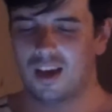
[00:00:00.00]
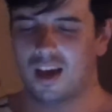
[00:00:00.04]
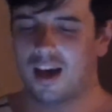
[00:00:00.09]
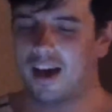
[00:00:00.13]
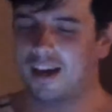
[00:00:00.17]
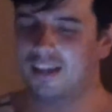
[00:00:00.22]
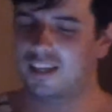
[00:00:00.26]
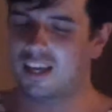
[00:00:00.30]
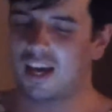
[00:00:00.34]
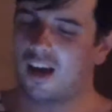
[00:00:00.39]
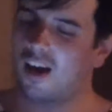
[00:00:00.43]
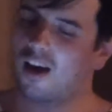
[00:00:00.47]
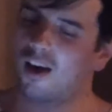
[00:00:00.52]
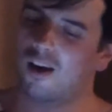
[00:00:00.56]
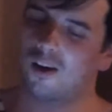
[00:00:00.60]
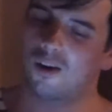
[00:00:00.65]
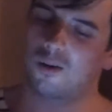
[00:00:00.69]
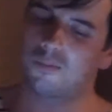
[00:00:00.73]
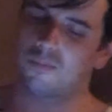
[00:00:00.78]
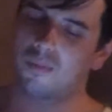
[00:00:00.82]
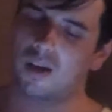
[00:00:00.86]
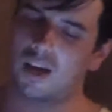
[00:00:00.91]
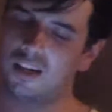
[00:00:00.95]
I get
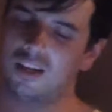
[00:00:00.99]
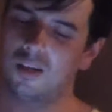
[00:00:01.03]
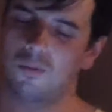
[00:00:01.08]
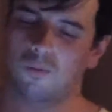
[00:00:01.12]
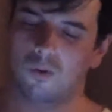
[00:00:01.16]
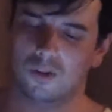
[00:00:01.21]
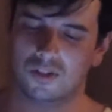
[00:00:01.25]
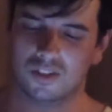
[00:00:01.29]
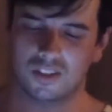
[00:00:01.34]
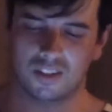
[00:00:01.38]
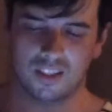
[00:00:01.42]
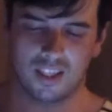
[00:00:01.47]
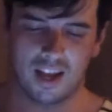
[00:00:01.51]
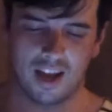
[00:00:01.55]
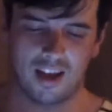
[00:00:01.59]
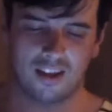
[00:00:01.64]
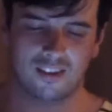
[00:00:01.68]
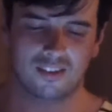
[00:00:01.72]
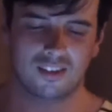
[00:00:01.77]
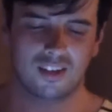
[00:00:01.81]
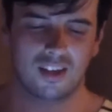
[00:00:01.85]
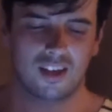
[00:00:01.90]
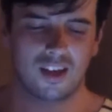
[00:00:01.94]
home and he wasn't there.
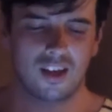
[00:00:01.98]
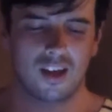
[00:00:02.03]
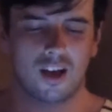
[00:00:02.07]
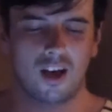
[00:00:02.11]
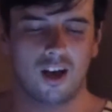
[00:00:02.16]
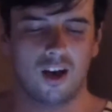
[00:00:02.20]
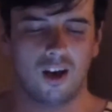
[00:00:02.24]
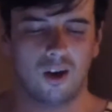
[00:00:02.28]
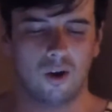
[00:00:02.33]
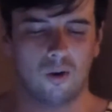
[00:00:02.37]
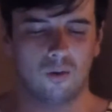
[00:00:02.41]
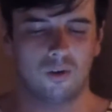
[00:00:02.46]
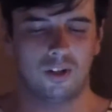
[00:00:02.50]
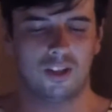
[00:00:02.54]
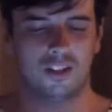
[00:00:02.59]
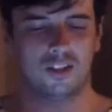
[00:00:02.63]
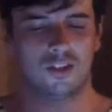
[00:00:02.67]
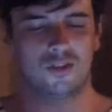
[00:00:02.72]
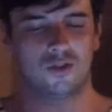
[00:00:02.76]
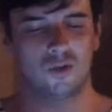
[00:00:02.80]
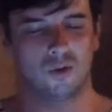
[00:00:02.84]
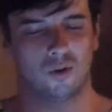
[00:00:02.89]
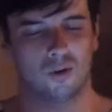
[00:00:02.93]
A hole in
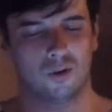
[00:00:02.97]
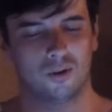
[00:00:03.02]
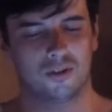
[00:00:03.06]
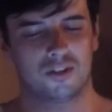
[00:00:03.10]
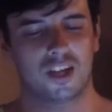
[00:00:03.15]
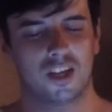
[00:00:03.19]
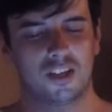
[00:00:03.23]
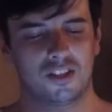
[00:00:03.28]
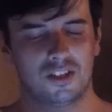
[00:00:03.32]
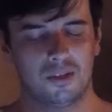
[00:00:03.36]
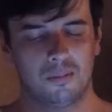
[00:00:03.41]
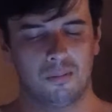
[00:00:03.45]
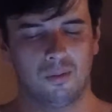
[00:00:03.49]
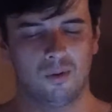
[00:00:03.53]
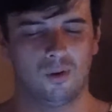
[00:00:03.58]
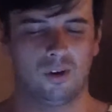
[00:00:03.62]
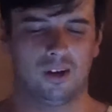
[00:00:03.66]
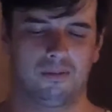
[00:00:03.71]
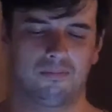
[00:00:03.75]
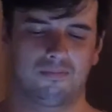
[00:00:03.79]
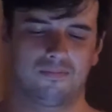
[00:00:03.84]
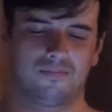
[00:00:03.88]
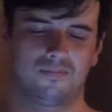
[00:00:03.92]
the door, dirty
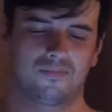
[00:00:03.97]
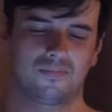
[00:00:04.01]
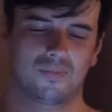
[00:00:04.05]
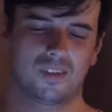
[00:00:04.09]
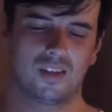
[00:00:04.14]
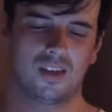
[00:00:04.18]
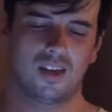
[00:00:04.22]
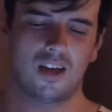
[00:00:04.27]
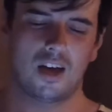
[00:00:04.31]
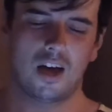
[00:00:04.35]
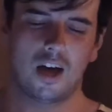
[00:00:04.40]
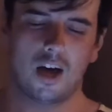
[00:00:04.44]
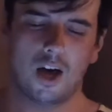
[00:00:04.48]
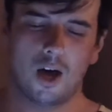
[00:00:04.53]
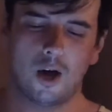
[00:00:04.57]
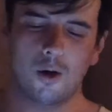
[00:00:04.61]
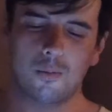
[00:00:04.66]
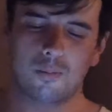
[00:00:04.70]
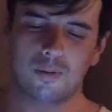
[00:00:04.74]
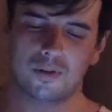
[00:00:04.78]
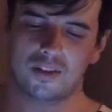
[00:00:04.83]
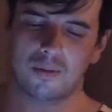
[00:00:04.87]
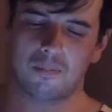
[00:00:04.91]
boy.
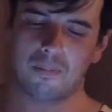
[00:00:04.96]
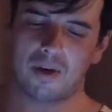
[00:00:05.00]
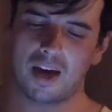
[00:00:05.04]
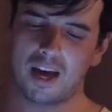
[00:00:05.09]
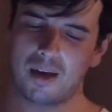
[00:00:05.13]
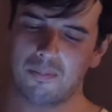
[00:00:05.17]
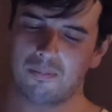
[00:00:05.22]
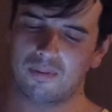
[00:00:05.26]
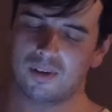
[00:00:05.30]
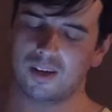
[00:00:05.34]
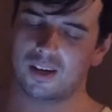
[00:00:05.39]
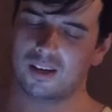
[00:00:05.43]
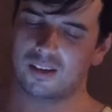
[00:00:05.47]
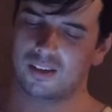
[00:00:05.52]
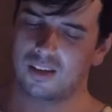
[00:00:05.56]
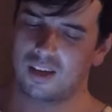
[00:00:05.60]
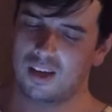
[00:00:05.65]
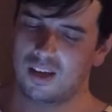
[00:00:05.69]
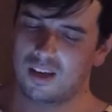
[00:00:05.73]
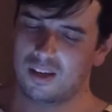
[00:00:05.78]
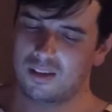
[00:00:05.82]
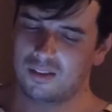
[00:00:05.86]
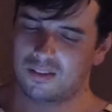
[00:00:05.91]
Open the paper,
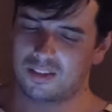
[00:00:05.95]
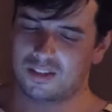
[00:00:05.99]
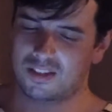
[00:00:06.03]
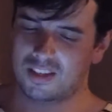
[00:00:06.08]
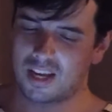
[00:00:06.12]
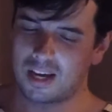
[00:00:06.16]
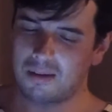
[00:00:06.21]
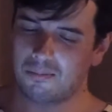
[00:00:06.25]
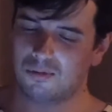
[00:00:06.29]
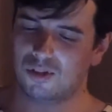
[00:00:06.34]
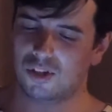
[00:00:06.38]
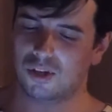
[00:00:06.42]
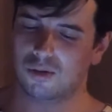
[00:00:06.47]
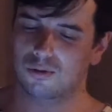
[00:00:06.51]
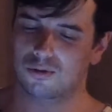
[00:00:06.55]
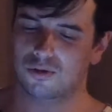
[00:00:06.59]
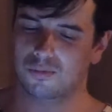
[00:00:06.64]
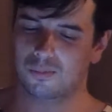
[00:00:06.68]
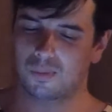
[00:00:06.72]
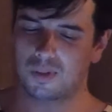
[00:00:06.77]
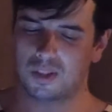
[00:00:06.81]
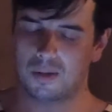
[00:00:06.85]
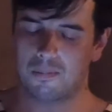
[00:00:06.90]
the same
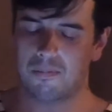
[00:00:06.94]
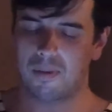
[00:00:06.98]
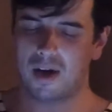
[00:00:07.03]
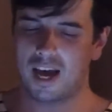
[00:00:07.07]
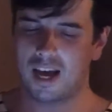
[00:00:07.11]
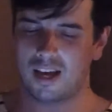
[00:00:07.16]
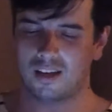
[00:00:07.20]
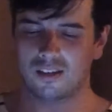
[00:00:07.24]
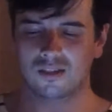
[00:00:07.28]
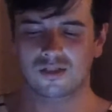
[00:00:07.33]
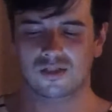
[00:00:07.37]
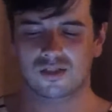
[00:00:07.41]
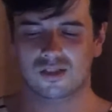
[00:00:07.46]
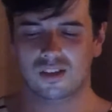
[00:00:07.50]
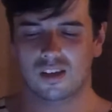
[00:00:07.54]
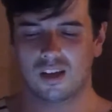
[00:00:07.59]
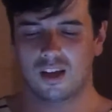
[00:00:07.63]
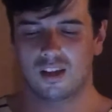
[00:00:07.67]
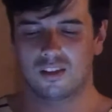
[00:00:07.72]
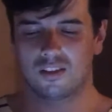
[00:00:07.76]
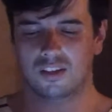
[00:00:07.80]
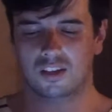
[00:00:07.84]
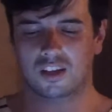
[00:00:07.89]
children with the pains,
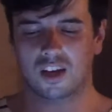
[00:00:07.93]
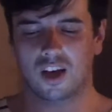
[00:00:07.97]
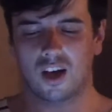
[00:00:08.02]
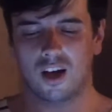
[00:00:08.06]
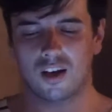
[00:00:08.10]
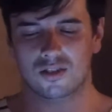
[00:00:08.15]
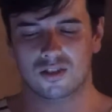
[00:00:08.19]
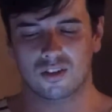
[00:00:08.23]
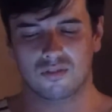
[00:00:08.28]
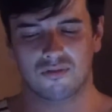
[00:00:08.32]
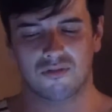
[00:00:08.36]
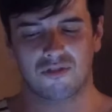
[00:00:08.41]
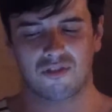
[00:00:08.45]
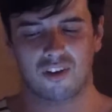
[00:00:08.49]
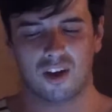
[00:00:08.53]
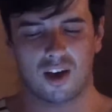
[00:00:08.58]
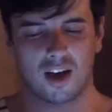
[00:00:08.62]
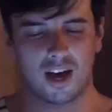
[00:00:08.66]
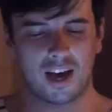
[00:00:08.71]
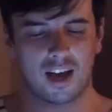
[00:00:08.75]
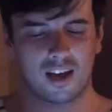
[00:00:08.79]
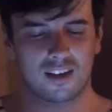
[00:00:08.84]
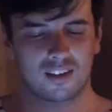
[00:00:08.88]
the car's on
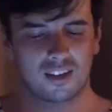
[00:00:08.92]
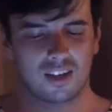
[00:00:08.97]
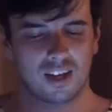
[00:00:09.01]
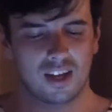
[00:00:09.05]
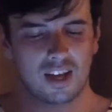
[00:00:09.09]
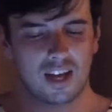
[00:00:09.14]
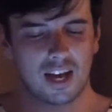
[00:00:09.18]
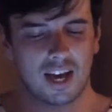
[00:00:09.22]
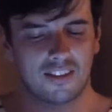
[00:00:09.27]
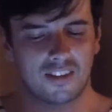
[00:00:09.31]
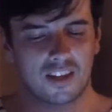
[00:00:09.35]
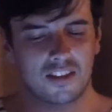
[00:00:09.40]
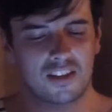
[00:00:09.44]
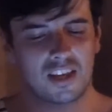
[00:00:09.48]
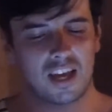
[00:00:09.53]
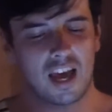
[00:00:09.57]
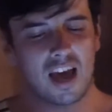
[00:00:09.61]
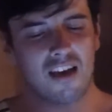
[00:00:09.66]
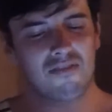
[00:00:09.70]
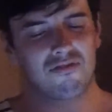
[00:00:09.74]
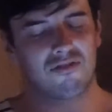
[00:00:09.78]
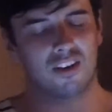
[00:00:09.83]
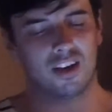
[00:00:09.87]
fire, and then the
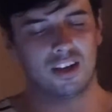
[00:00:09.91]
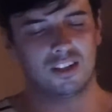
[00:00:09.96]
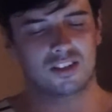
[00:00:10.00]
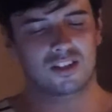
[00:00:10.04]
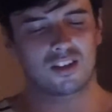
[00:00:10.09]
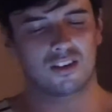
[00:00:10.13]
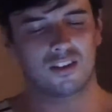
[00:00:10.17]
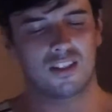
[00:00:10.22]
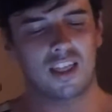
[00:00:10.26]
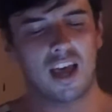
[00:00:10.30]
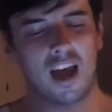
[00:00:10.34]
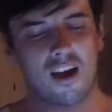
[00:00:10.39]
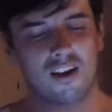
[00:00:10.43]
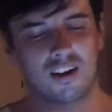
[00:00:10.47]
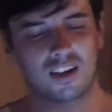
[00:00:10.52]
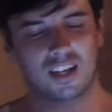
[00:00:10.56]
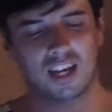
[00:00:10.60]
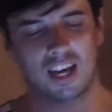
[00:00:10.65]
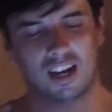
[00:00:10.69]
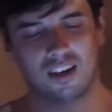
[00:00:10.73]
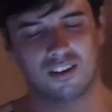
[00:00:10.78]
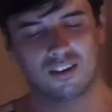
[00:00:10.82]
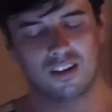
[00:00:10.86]
adverts are there
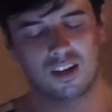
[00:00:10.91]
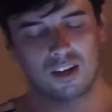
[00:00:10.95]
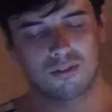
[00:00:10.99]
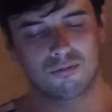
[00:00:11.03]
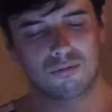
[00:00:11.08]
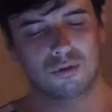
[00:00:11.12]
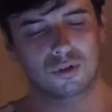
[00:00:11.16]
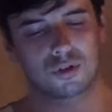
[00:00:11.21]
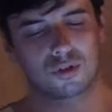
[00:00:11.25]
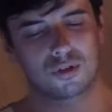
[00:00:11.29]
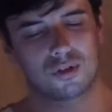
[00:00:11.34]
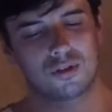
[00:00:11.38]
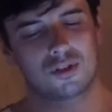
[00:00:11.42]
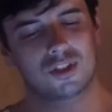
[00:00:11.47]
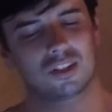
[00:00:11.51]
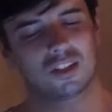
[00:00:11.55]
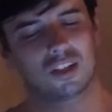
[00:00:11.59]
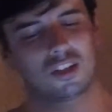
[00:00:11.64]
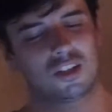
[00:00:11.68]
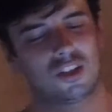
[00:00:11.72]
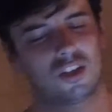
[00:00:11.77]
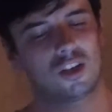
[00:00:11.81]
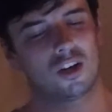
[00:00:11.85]
again, recruiting
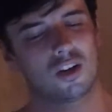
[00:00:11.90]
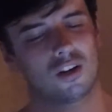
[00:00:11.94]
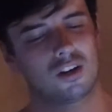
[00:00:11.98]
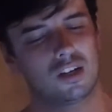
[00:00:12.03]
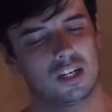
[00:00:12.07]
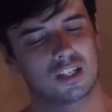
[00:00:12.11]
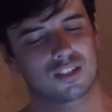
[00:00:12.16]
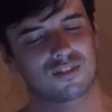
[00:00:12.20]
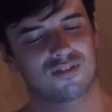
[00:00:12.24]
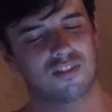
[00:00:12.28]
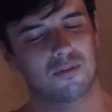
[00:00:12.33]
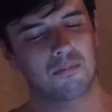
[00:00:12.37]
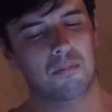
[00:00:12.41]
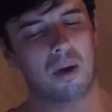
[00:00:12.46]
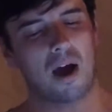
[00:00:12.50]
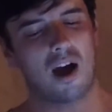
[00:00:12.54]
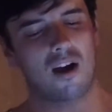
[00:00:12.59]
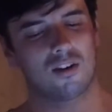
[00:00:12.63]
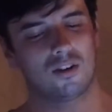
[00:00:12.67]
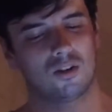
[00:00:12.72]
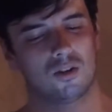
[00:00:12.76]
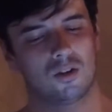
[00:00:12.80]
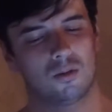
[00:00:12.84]
the curious for
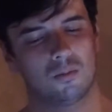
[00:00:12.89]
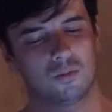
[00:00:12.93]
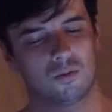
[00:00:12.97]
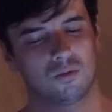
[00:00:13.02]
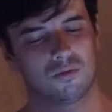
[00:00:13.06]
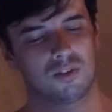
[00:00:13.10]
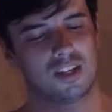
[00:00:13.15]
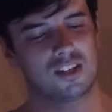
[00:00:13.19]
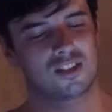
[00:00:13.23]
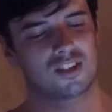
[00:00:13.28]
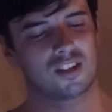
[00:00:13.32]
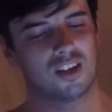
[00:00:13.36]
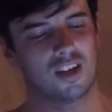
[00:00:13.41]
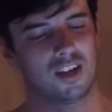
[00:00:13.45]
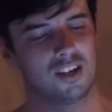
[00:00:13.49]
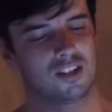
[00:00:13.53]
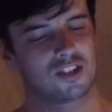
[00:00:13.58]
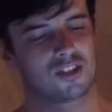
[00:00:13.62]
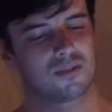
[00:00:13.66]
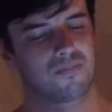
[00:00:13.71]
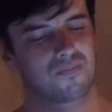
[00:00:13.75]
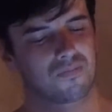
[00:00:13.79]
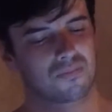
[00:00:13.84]
paranormal
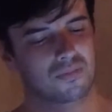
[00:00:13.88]
research.